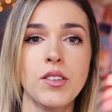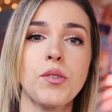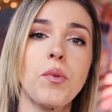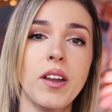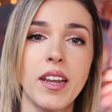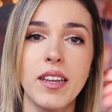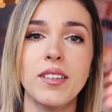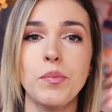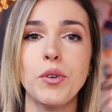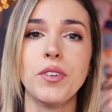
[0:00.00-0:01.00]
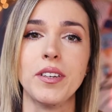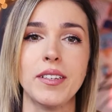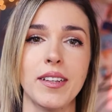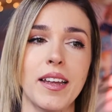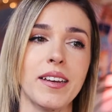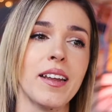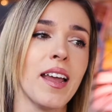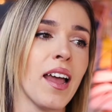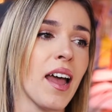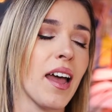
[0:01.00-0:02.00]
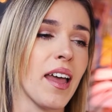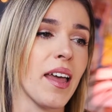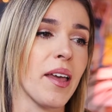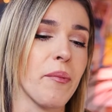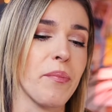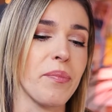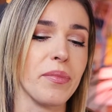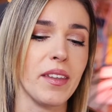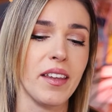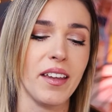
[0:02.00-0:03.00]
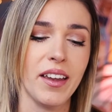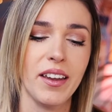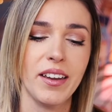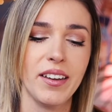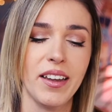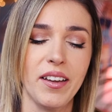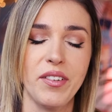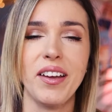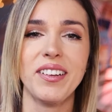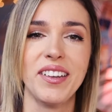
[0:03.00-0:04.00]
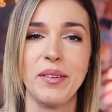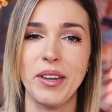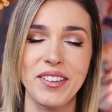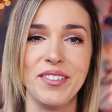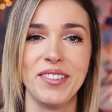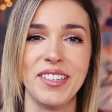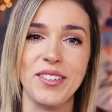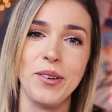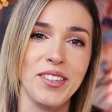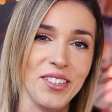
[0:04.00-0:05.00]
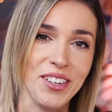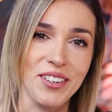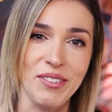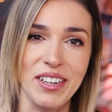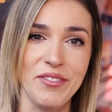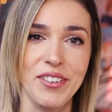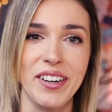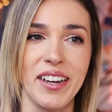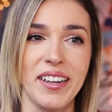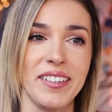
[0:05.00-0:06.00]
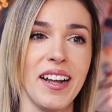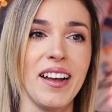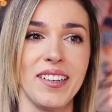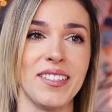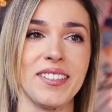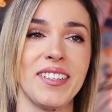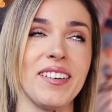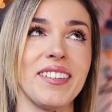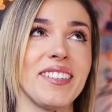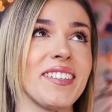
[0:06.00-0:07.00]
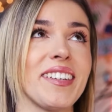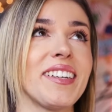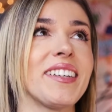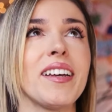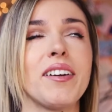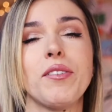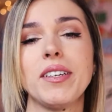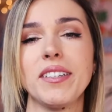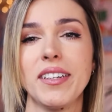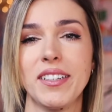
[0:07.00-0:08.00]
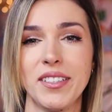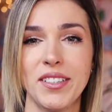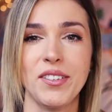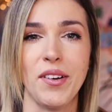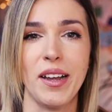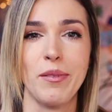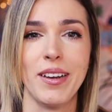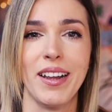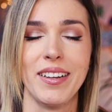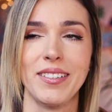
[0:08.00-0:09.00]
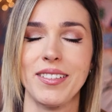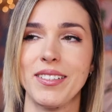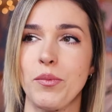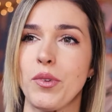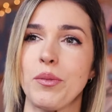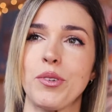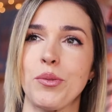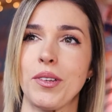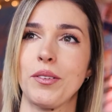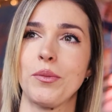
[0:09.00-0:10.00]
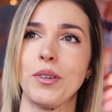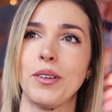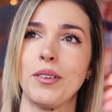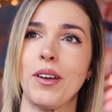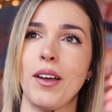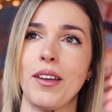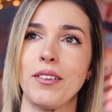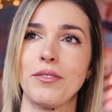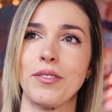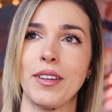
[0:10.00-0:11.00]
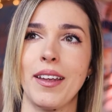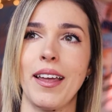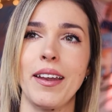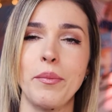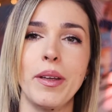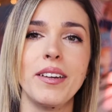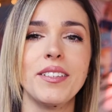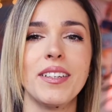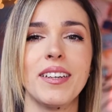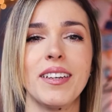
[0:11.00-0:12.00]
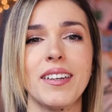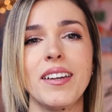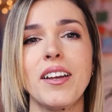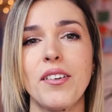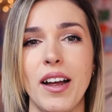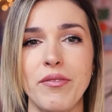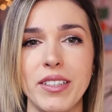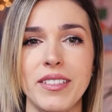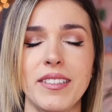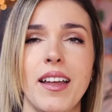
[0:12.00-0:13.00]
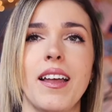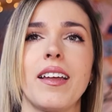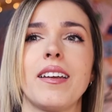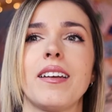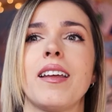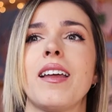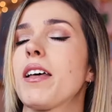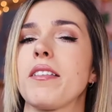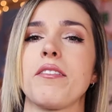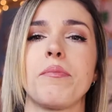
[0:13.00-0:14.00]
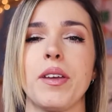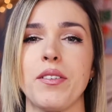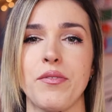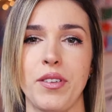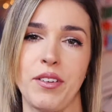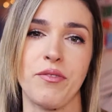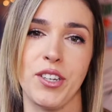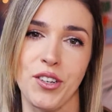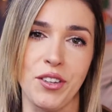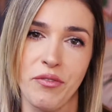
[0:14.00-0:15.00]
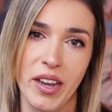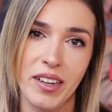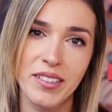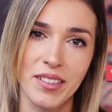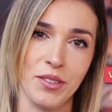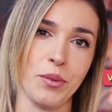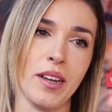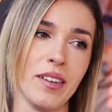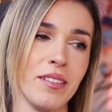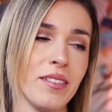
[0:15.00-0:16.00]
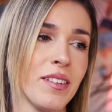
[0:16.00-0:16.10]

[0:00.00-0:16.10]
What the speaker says: So what is motion design? I have a hard time answering this question whenever I get asked, honestly. I always describe it as somewhere between the world of animation, graphic design, a little bit of visual effects as well.